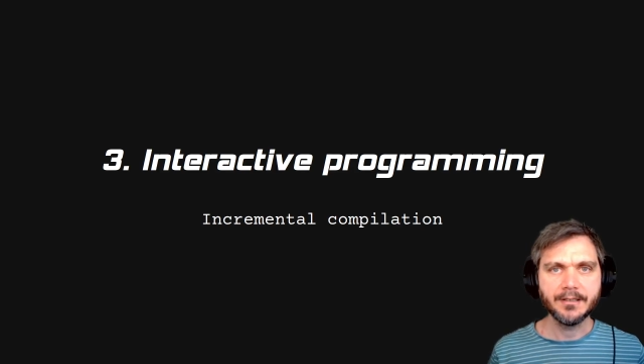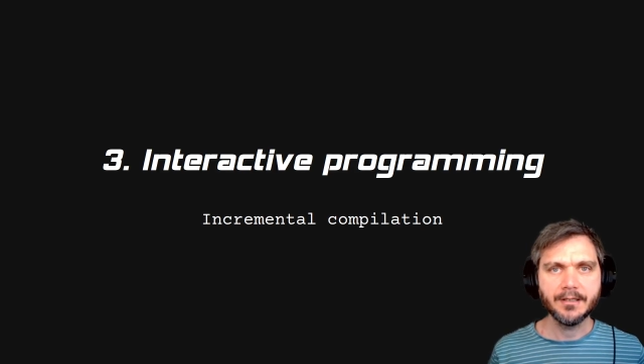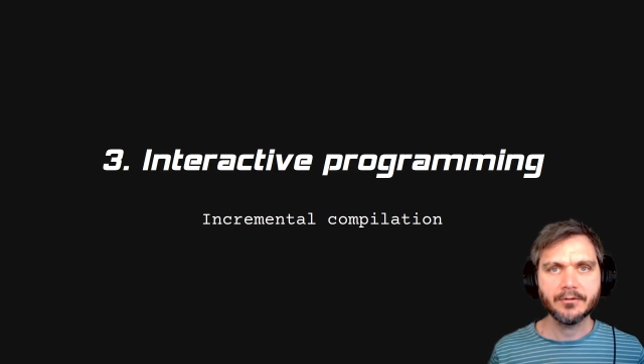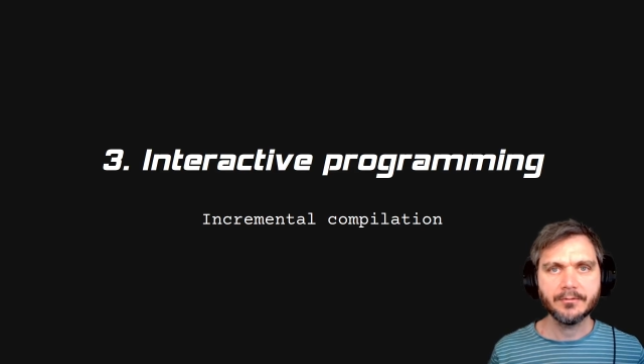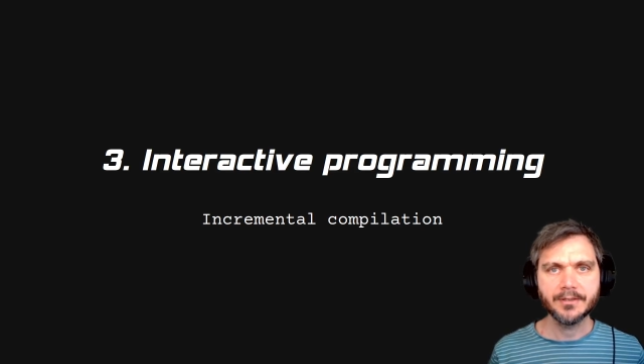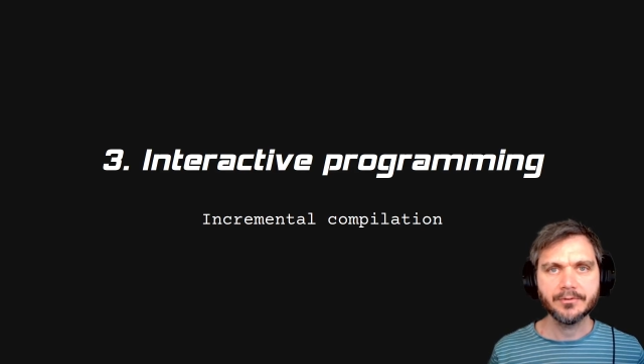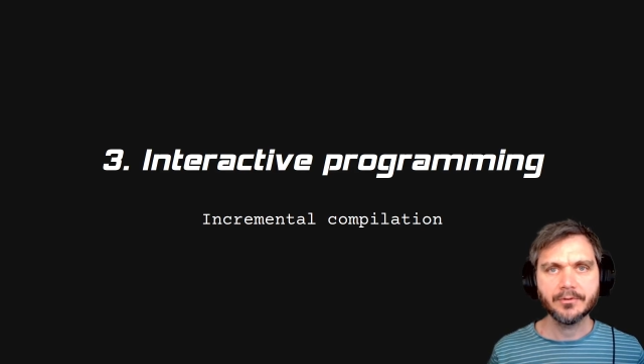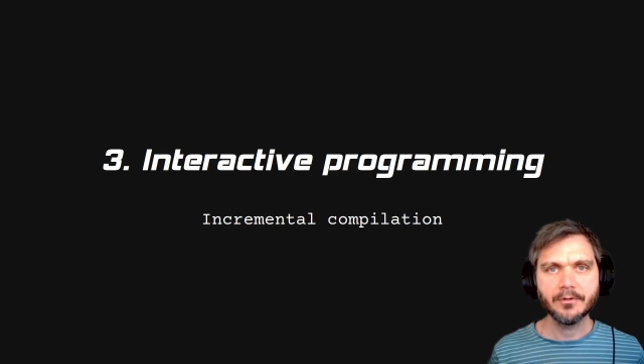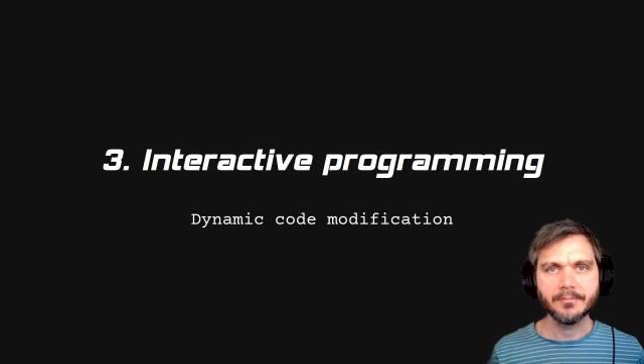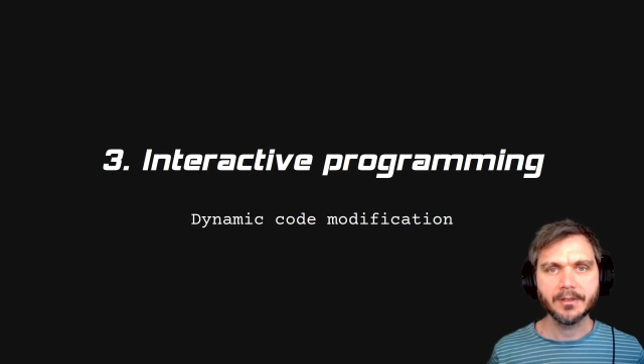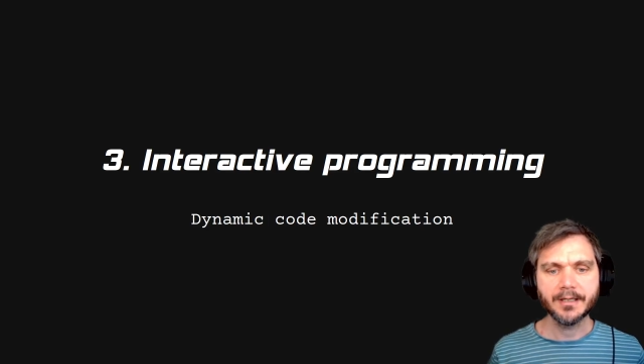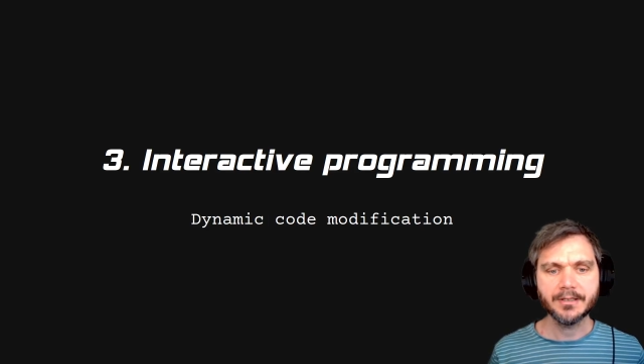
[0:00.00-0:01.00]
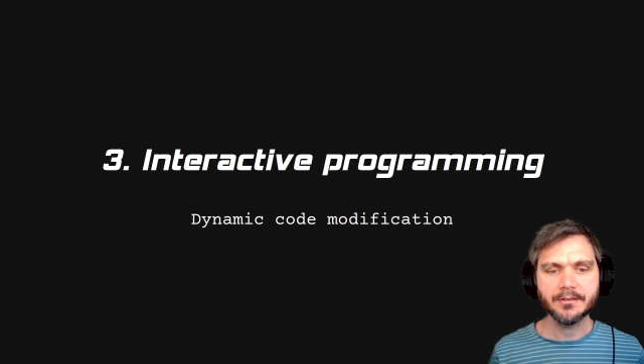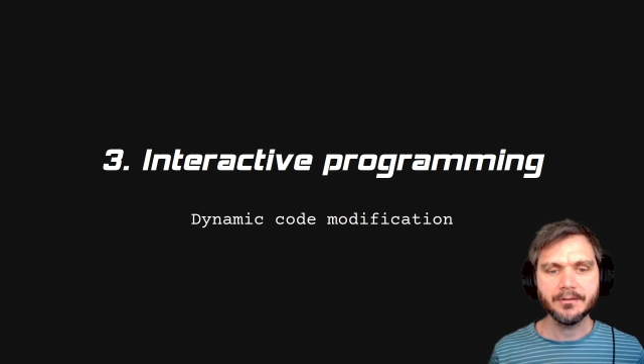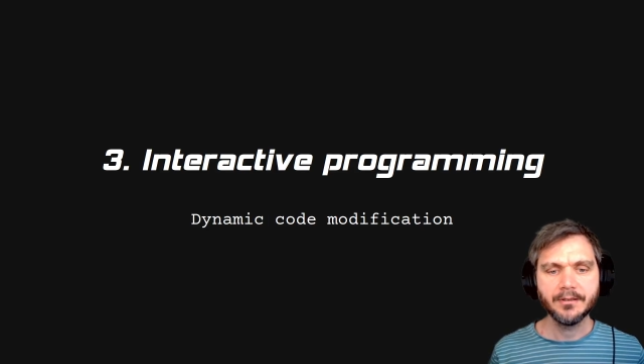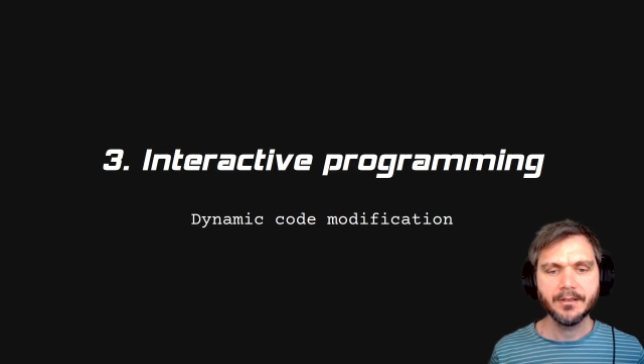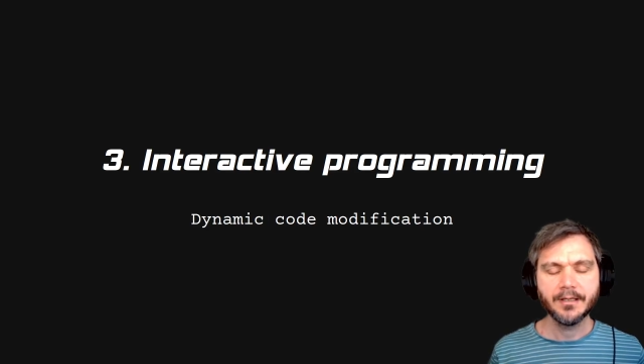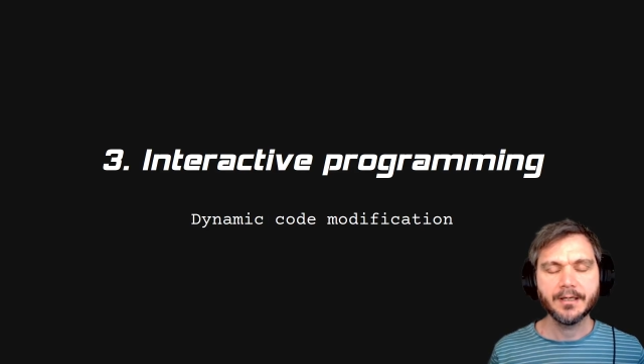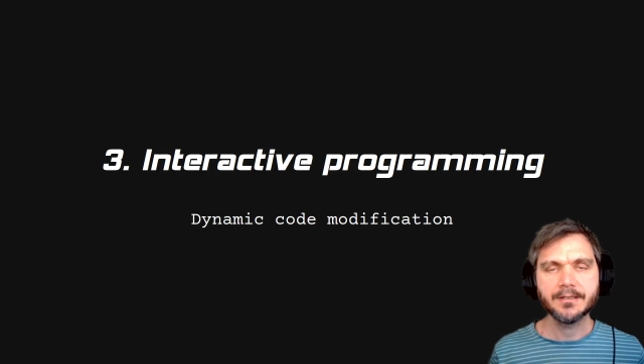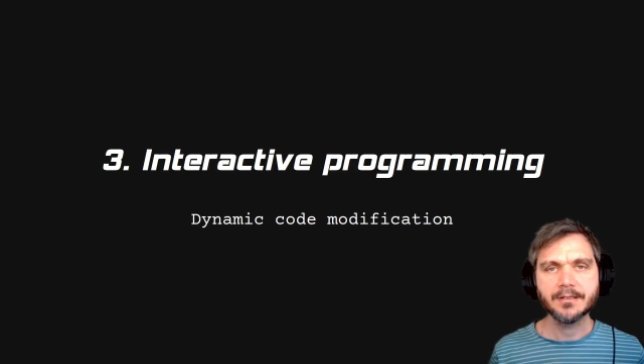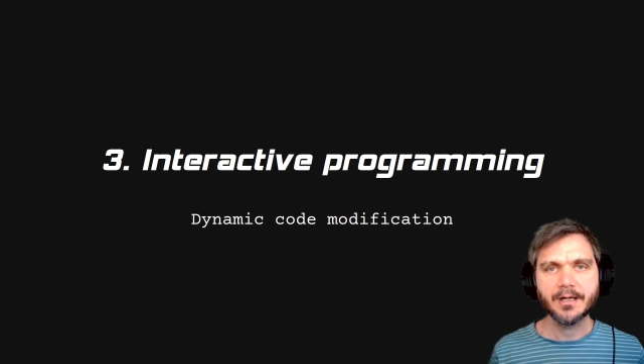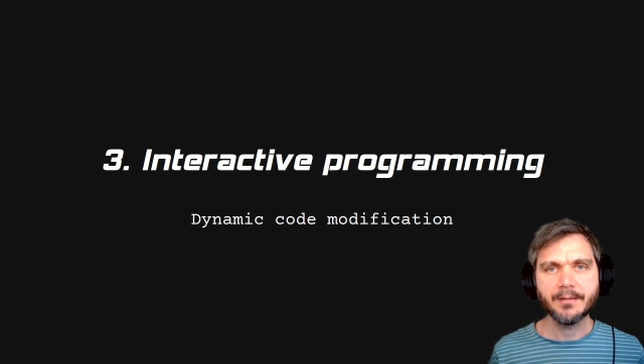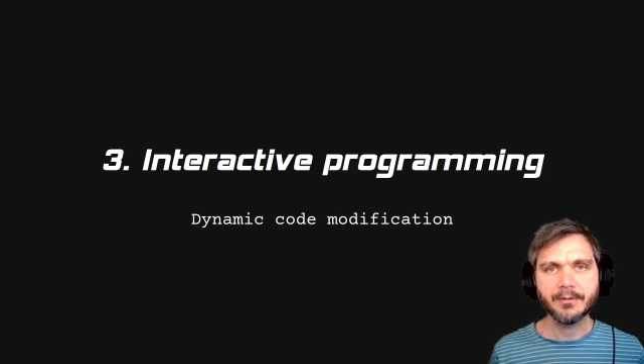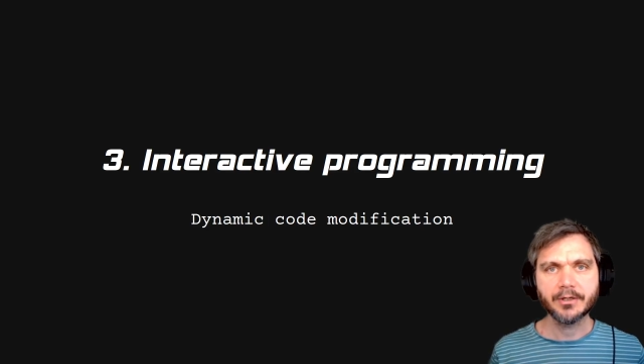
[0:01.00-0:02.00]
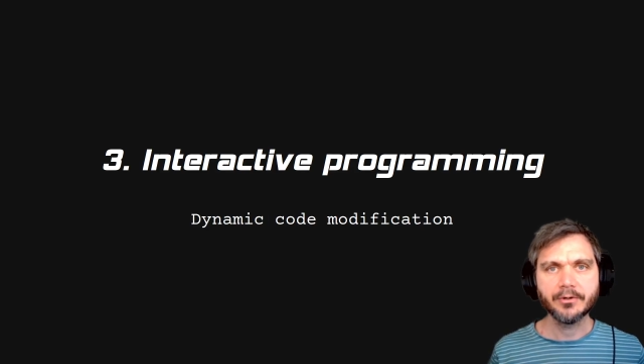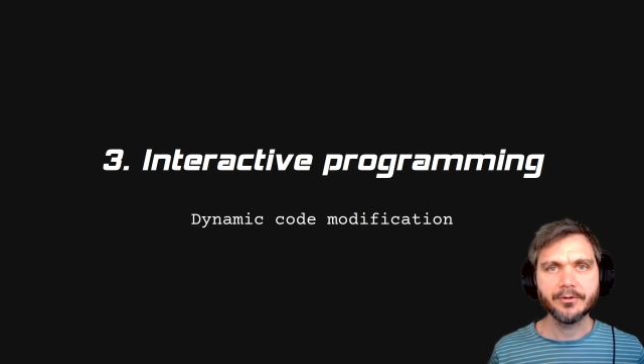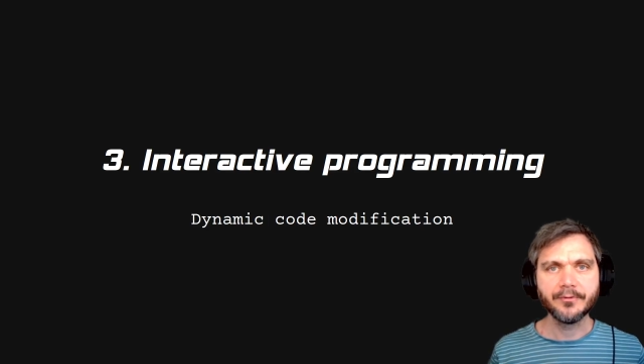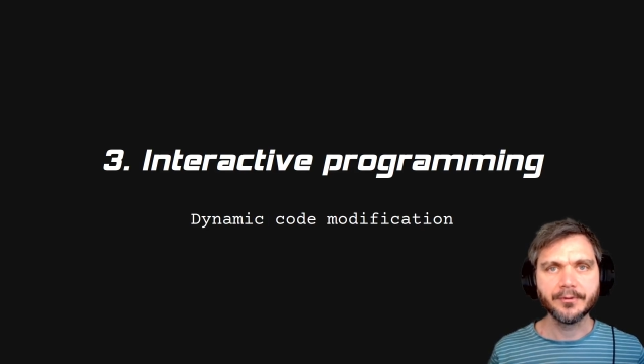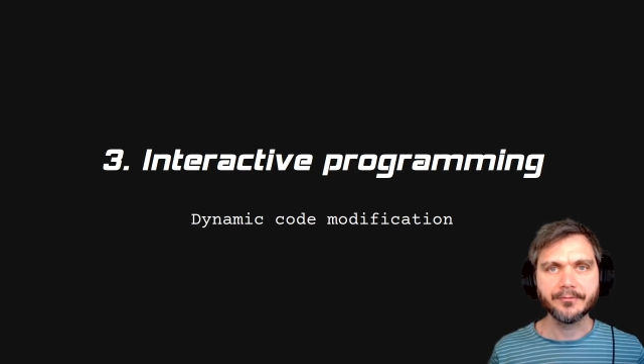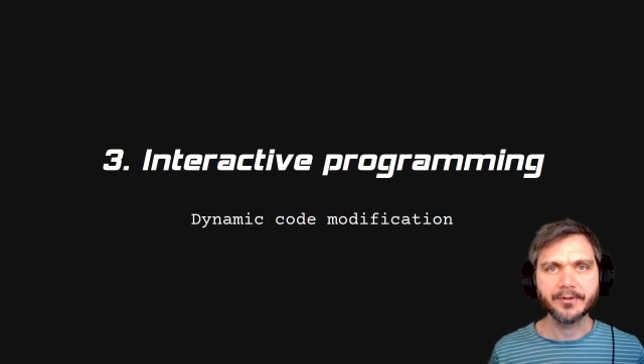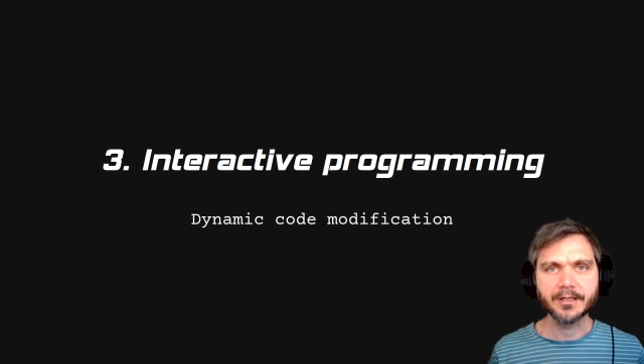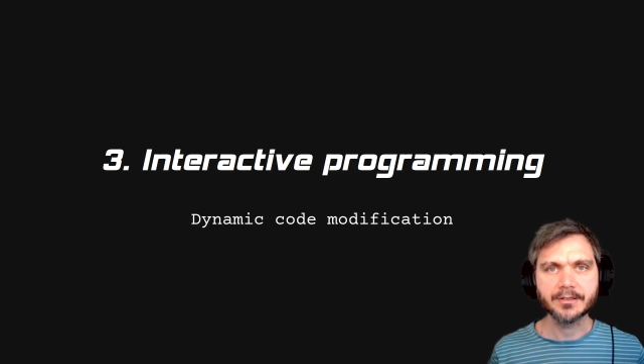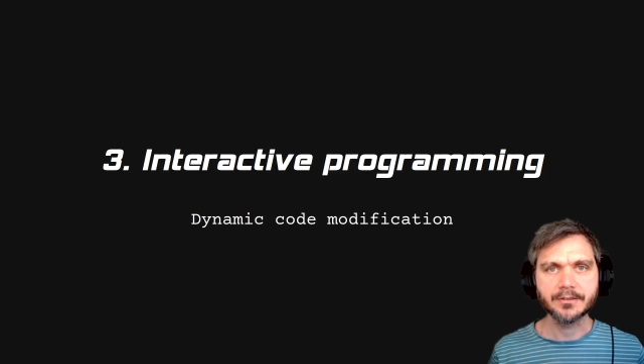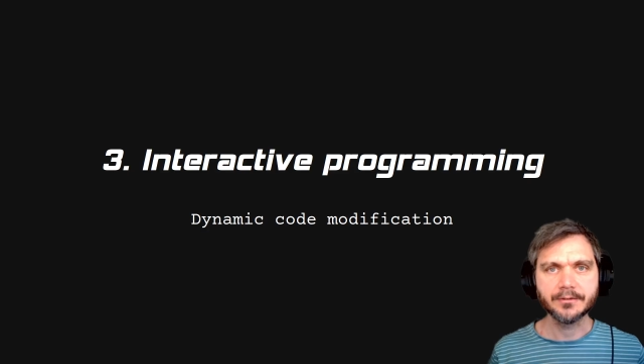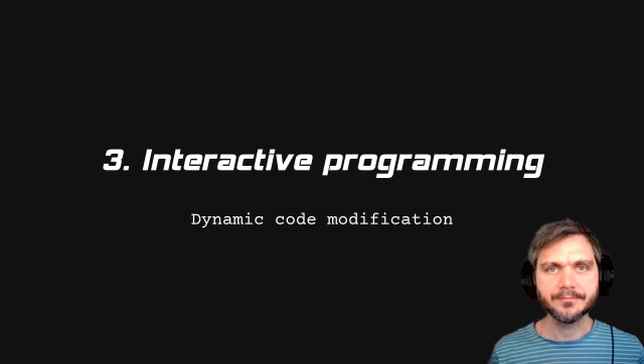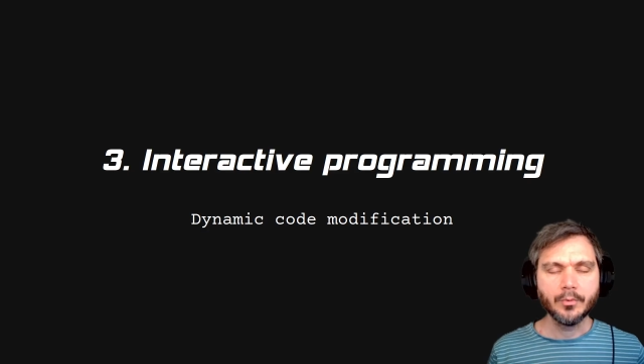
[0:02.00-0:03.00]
incremental compilation and dynamic code modification.